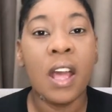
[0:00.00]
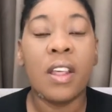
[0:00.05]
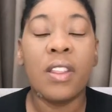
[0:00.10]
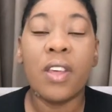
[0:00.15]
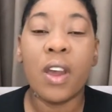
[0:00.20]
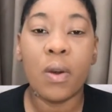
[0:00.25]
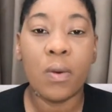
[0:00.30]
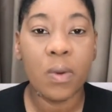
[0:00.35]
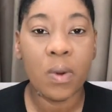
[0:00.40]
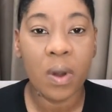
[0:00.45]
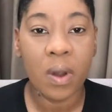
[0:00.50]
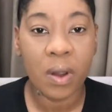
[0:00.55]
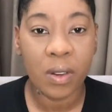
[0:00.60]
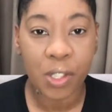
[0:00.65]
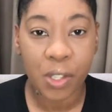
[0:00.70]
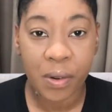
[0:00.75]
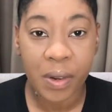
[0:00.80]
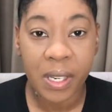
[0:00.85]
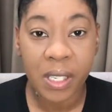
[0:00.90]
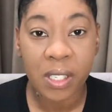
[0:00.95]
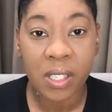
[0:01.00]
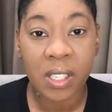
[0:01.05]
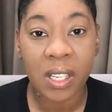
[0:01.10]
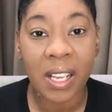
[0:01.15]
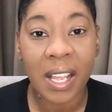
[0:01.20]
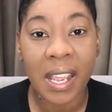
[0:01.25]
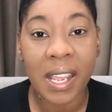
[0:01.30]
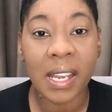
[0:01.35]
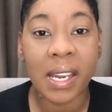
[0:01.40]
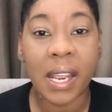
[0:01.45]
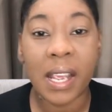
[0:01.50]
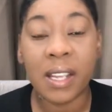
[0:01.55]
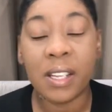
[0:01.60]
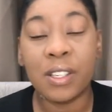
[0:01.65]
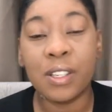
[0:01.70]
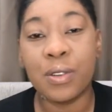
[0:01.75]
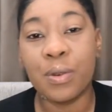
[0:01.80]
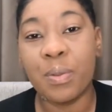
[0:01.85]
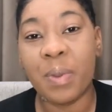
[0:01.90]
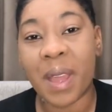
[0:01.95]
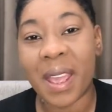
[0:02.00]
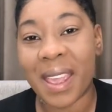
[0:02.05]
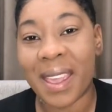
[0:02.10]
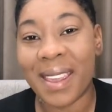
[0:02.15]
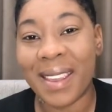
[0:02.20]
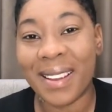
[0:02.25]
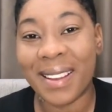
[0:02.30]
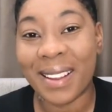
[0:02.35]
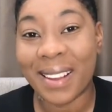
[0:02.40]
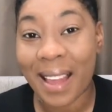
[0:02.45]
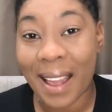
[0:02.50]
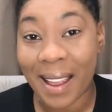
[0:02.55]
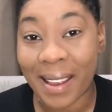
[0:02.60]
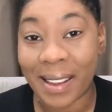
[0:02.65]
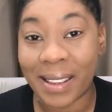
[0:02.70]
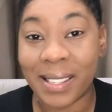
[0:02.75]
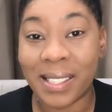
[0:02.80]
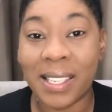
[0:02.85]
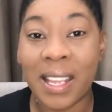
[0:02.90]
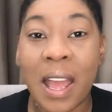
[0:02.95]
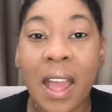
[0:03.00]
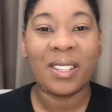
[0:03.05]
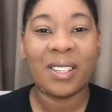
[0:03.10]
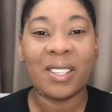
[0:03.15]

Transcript: that will translate into paying clients.